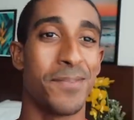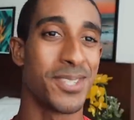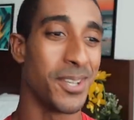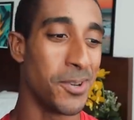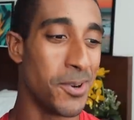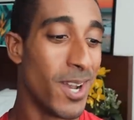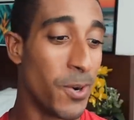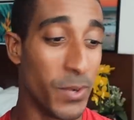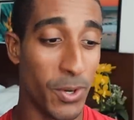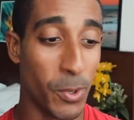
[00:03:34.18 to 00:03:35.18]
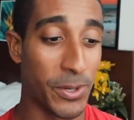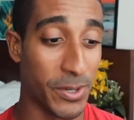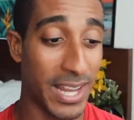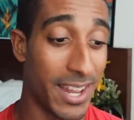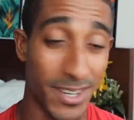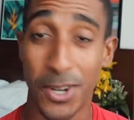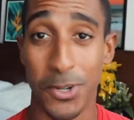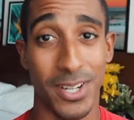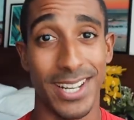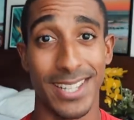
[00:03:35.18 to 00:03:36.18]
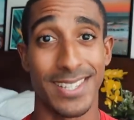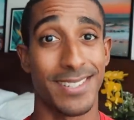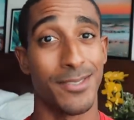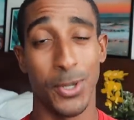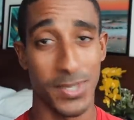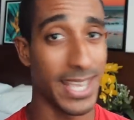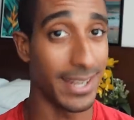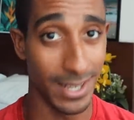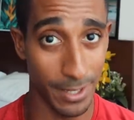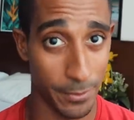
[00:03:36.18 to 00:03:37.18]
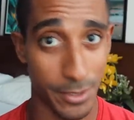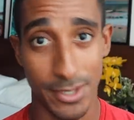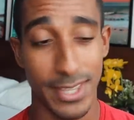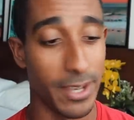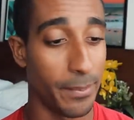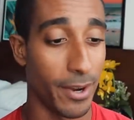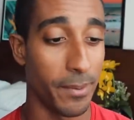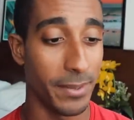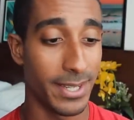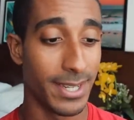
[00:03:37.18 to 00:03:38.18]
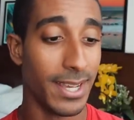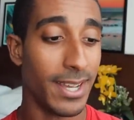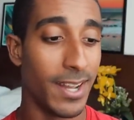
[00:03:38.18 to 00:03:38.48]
So we order a lot of coconuts, those get delivered to the apartment.